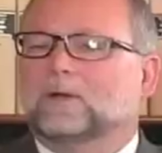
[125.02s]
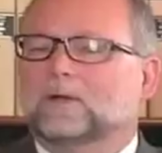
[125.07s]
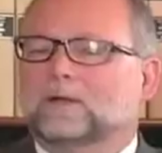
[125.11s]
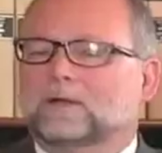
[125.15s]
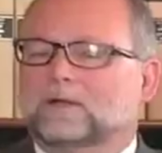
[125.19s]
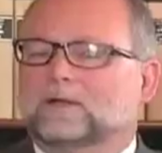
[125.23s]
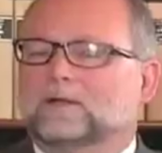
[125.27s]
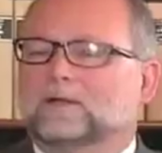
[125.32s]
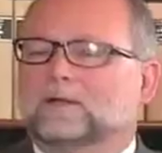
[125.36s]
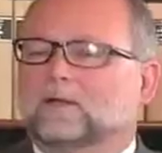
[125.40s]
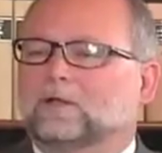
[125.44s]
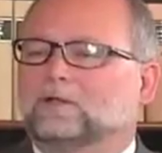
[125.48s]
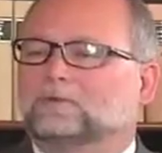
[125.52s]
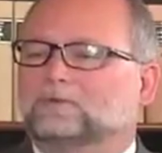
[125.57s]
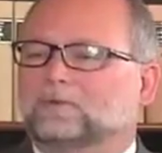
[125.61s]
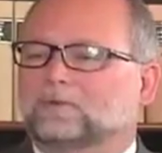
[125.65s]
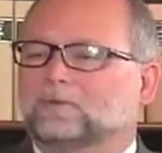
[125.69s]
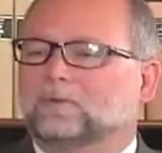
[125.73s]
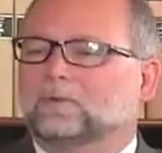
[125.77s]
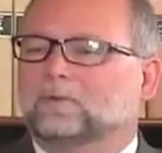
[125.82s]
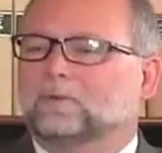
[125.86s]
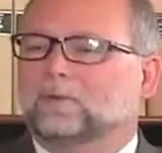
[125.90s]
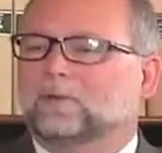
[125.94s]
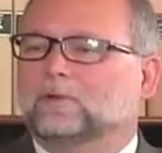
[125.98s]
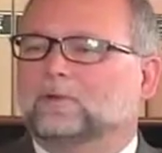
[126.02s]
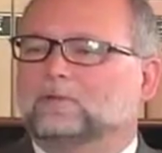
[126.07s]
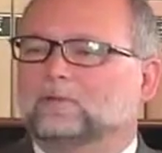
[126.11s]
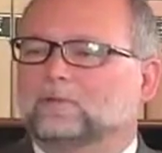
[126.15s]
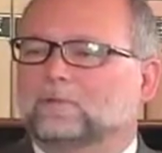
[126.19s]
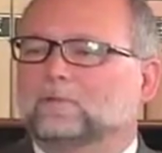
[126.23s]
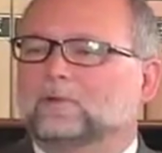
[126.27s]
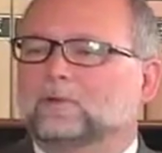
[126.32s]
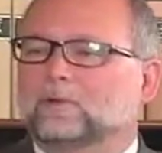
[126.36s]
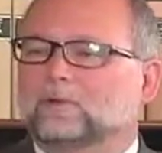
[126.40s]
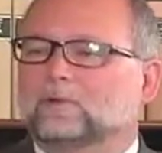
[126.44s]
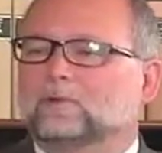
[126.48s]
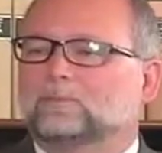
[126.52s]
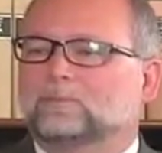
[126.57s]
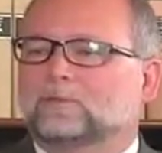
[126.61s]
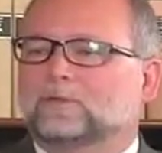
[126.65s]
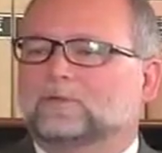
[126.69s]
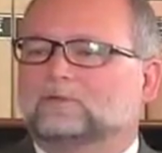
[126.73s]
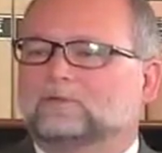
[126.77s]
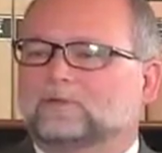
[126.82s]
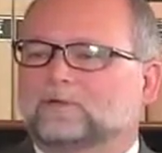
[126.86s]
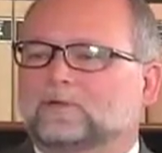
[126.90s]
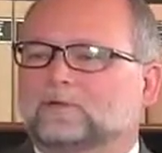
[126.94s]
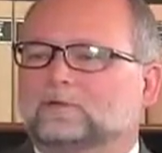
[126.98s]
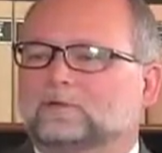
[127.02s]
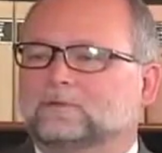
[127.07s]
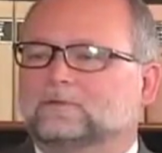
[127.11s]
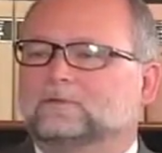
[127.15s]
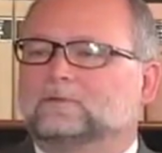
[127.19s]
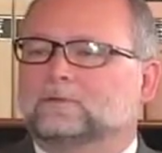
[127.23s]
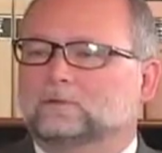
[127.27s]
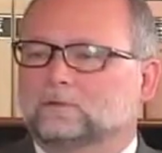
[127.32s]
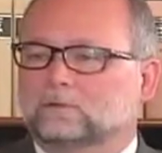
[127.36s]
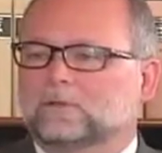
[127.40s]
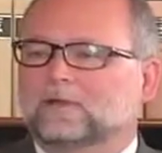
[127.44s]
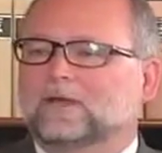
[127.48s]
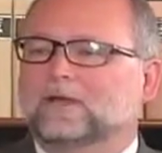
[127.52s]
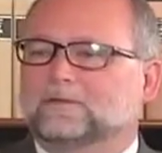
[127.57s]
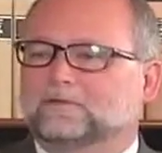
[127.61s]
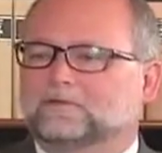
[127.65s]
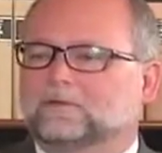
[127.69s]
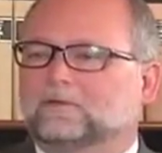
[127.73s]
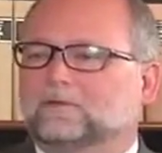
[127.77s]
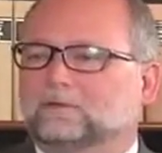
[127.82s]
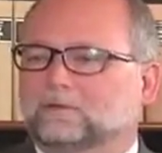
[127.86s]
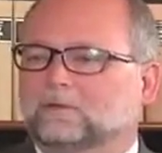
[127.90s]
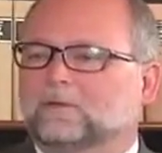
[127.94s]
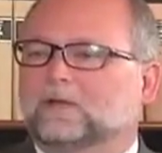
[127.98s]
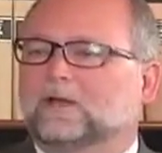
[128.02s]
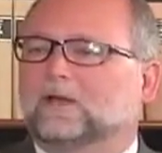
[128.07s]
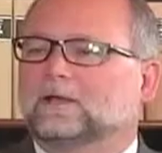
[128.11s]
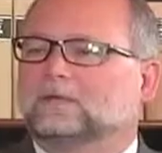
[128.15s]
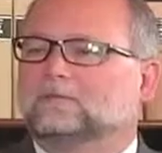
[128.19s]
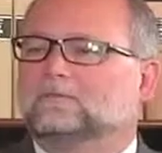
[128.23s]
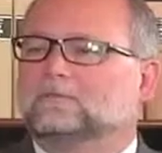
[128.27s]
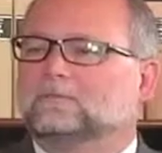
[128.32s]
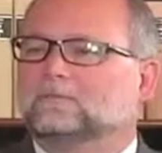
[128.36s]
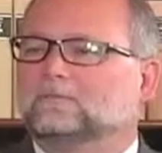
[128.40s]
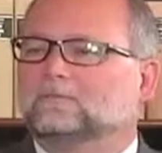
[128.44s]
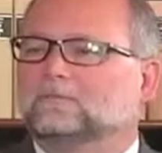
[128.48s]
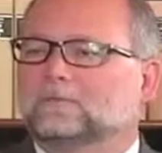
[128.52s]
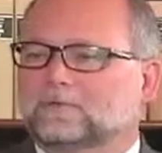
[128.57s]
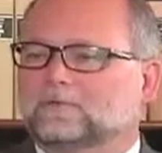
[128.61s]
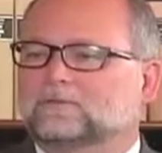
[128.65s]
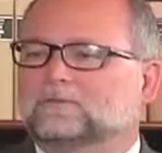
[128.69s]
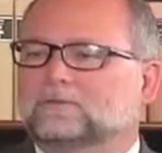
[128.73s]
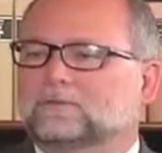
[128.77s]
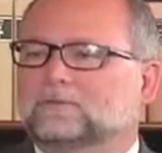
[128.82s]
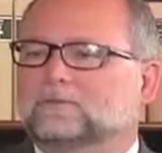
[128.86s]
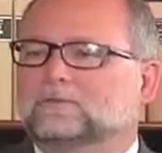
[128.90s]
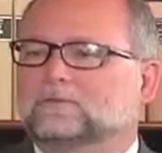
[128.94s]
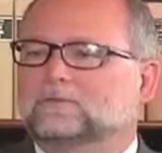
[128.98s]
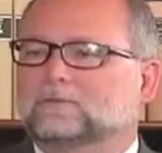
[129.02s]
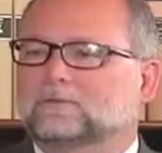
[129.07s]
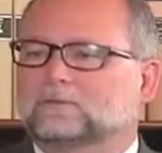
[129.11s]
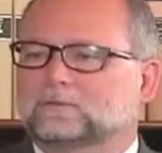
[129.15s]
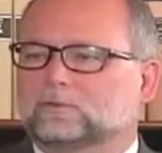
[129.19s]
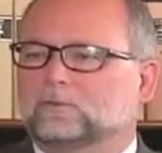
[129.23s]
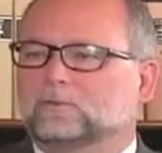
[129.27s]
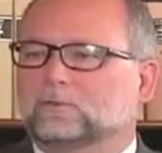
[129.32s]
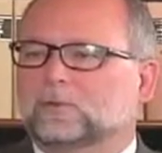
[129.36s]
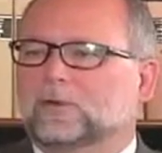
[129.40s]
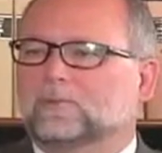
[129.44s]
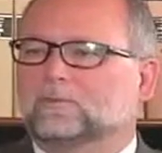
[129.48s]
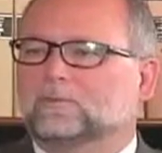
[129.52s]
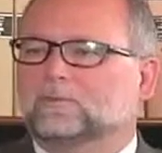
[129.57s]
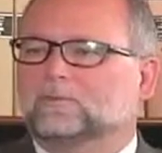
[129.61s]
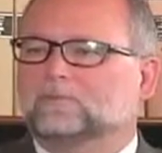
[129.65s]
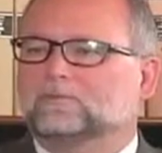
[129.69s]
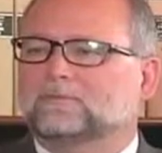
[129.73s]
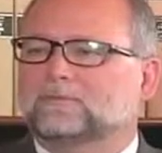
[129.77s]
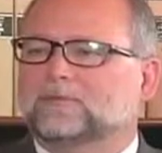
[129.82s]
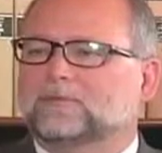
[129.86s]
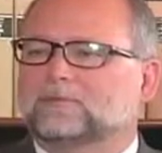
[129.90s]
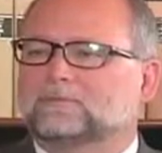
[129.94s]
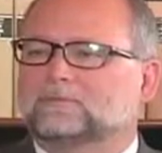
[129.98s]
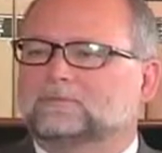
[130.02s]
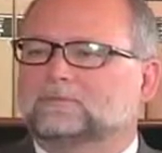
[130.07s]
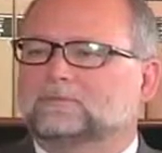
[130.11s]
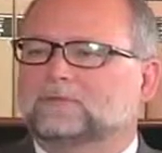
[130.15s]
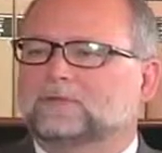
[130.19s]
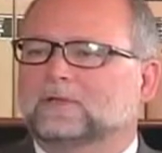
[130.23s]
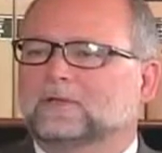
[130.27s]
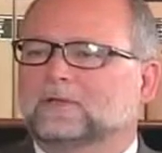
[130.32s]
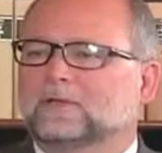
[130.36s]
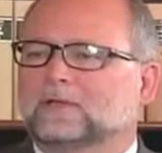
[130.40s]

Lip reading: And I also think we heard from a group that said, you Lansing, you guys fix this. It's your problem to fix.